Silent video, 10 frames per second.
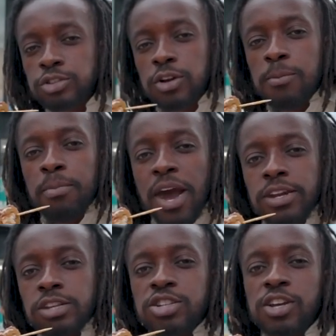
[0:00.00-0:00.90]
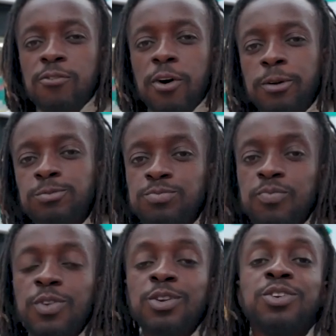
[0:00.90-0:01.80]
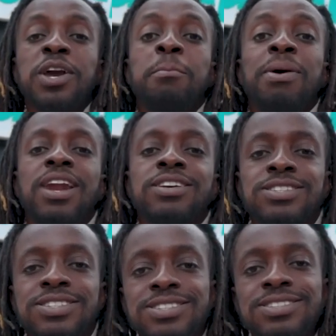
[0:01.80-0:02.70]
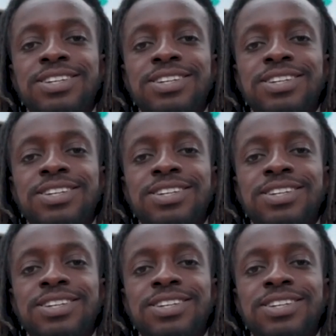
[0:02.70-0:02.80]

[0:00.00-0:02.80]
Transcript: Combine it together. You get balance.